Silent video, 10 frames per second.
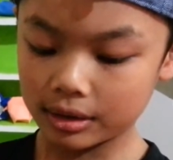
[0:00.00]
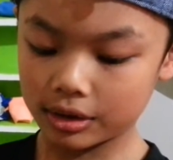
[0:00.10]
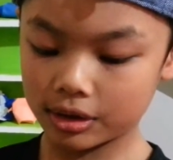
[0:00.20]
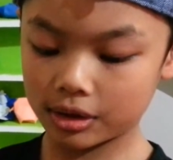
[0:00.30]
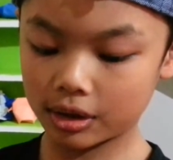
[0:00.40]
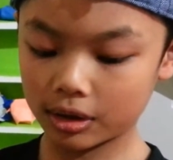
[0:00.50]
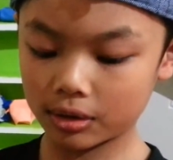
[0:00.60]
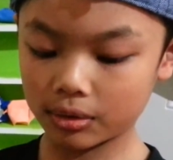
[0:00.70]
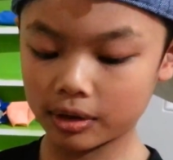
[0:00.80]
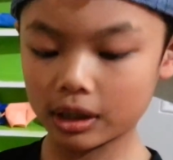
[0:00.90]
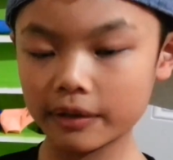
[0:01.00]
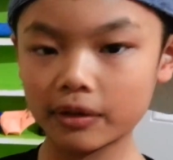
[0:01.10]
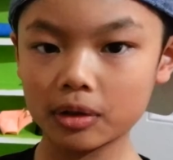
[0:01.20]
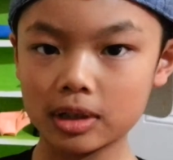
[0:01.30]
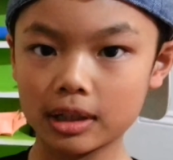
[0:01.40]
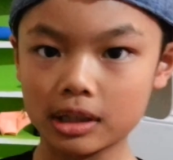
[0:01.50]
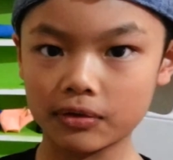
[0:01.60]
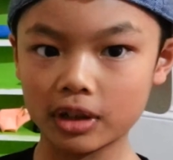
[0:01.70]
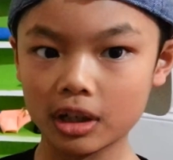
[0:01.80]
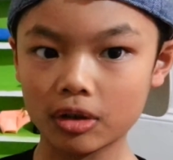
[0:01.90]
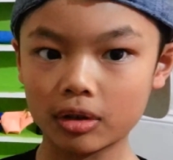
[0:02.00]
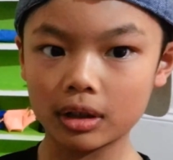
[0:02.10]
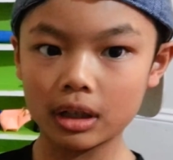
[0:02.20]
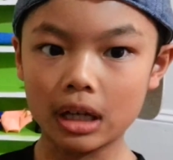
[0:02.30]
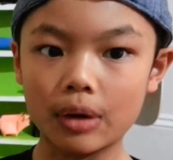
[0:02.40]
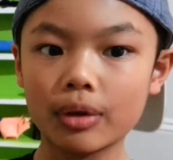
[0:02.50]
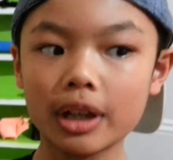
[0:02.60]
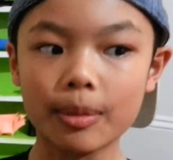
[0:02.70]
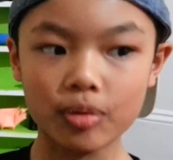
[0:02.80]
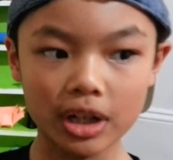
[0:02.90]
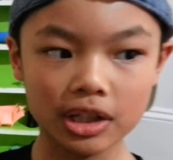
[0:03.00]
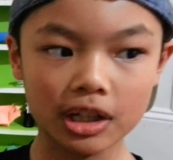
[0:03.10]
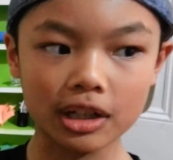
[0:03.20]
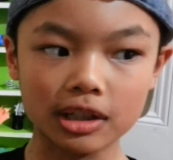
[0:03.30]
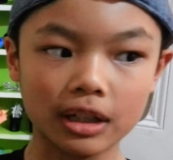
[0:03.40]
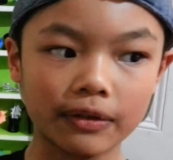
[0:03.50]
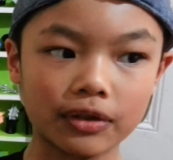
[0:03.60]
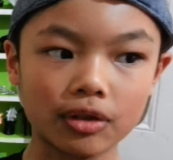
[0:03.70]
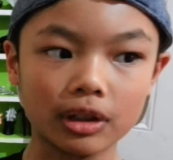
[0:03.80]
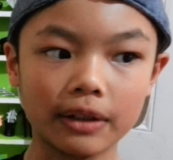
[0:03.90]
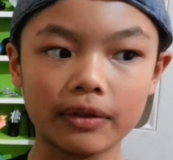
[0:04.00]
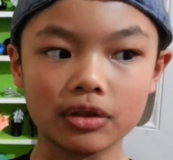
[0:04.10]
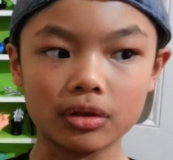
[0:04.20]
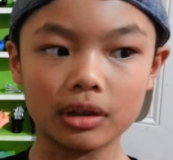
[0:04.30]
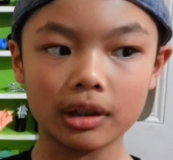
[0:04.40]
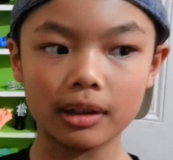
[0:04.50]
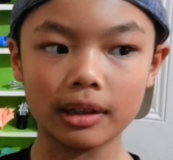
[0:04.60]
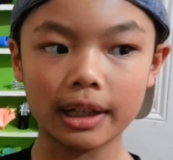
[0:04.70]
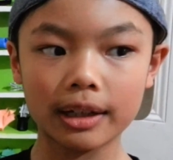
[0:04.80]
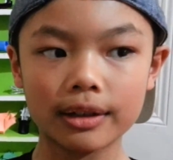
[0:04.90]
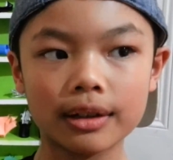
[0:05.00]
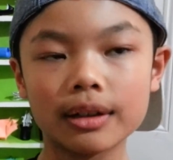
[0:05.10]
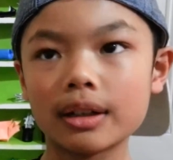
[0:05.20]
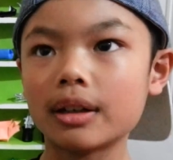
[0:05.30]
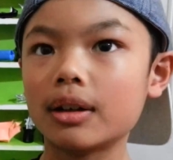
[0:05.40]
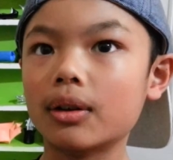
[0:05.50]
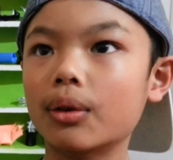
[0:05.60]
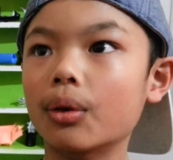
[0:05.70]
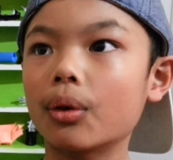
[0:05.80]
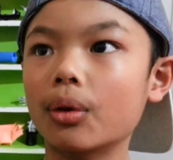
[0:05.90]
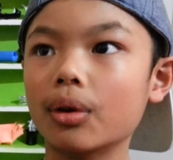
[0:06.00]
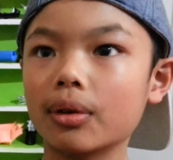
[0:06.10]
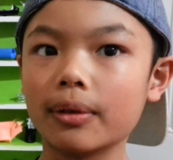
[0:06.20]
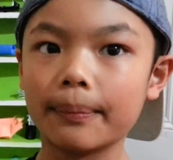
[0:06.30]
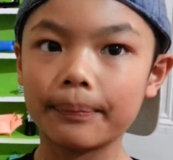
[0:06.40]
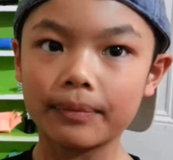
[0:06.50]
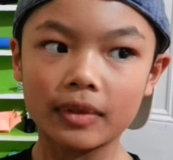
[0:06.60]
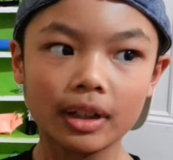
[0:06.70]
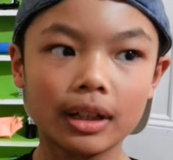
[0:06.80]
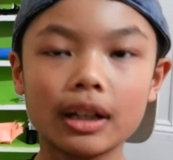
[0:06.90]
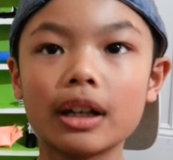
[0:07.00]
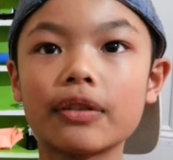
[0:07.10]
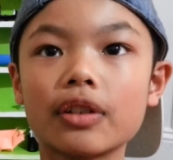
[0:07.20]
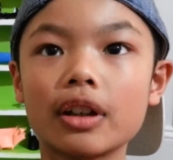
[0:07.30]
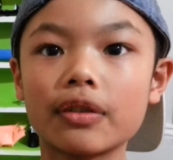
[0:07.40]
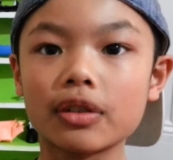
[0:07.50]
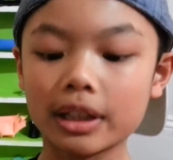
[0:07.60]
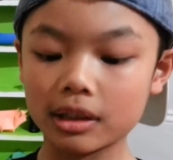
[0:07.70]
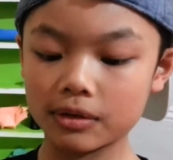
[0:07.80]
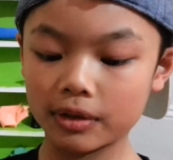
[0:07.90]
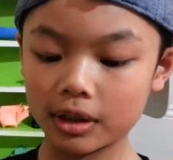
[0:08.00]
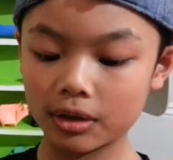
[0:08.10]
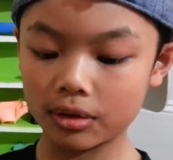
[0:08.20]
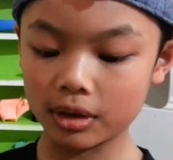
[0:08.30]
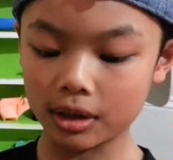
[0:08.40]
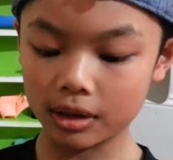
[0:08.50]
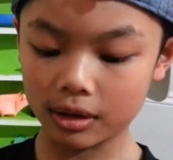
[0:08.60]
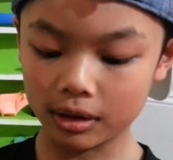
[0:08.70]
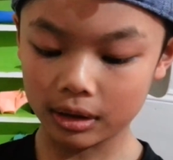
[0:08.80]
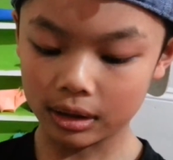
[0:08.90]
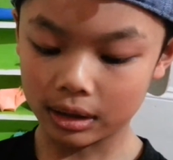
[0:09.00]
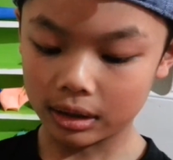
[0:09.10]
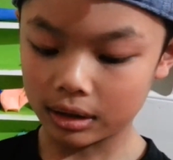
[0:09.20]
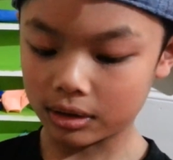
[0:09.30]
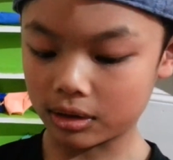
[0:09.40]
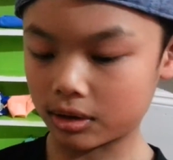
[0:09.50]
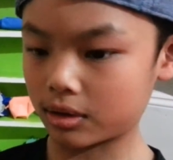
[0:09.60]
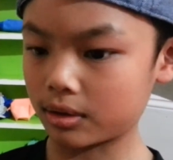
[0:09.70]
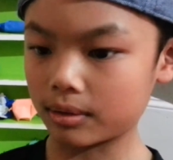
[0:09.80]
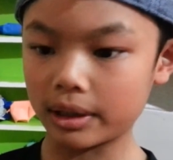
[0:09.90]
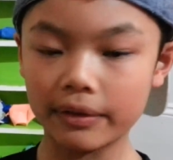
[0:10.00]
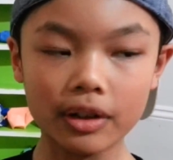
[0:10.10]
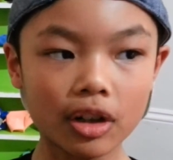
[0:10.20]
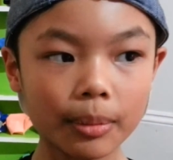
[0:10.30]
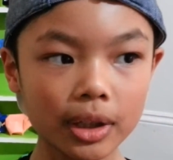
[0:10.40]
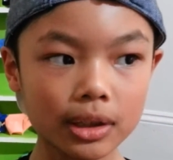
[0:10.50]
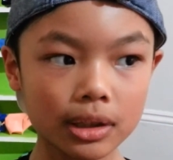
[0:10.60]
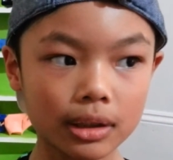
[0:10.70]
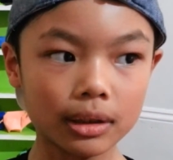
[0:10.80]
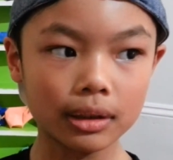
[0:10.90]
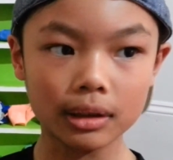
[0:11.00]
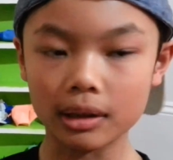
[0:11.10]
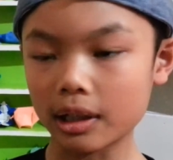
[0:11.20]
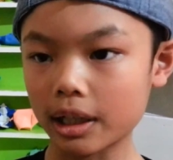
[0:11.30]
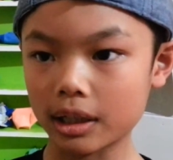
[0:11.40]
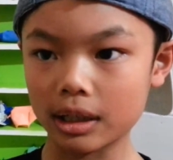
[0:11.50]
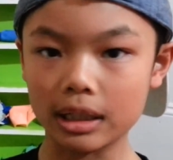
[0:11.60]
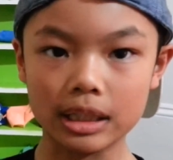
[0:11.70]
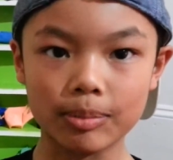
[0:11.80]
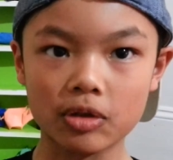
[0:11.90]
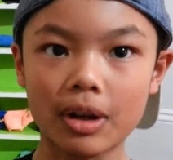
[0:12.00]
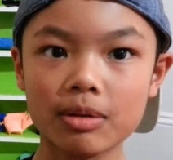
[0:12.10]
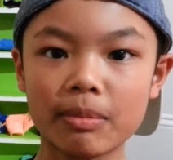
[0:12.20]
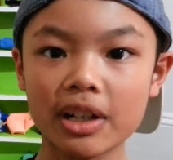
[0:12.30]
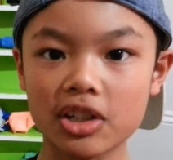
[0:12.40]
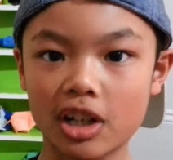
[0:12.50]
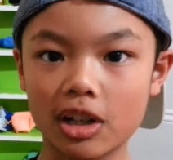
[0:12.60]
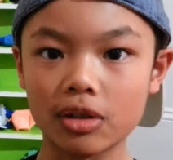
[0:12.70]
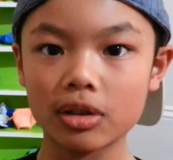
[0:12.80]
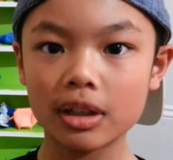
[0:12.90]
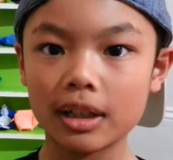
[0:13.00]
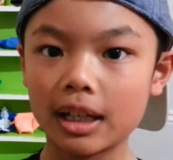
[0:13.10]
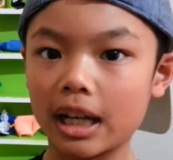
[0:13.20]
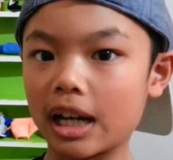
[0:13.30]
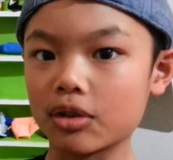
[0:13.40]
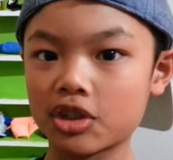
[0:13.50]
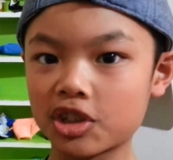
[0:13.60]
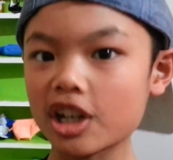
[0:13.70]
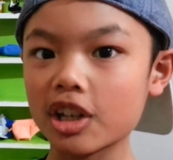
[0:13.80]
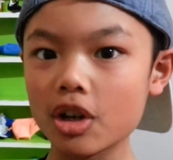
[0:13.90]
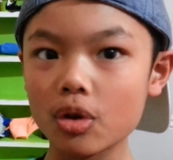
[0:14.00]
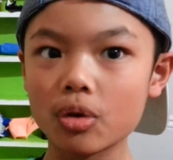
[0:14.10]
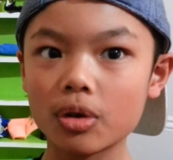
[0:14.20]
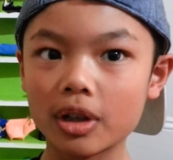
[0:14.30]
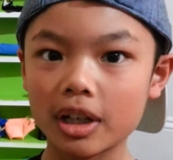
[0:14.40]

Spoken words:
So thank you for watching this video. I really appreciate it if you leave a like, or if you like this video, you can just leave a comment, like, and subscribe to my channel, and I'll see you